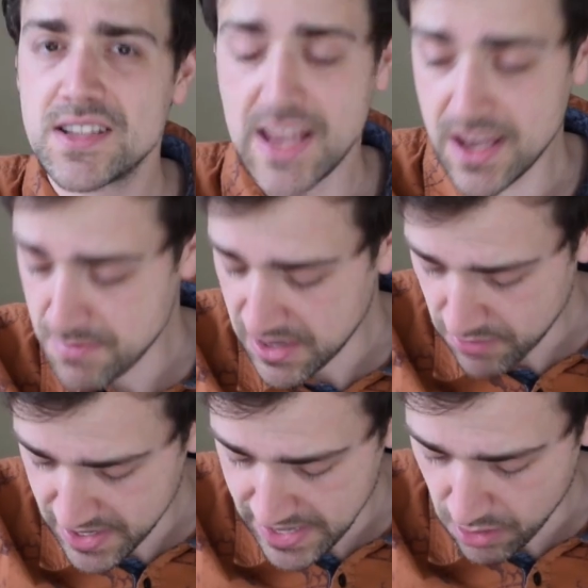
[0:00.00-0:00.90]
take a minute
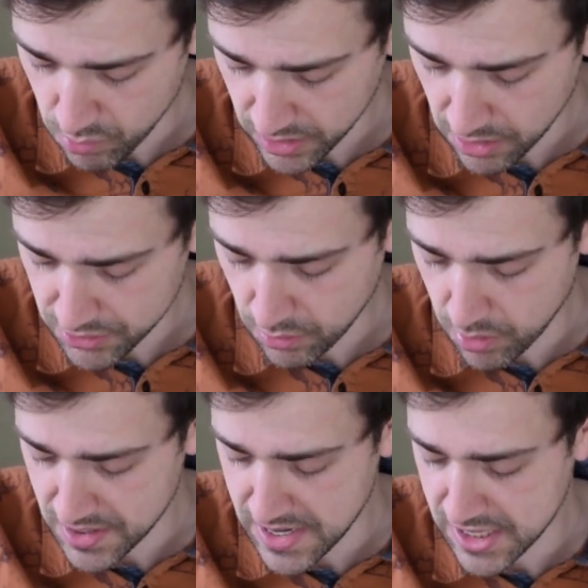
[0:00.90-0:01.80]
right now, work out the
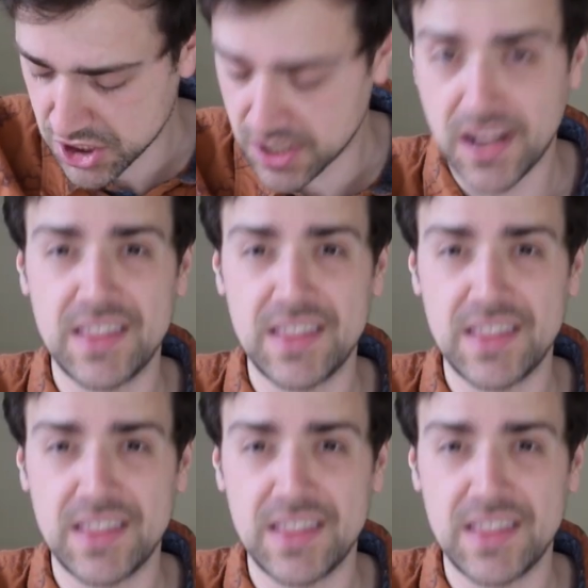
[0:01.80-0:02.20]
coordination,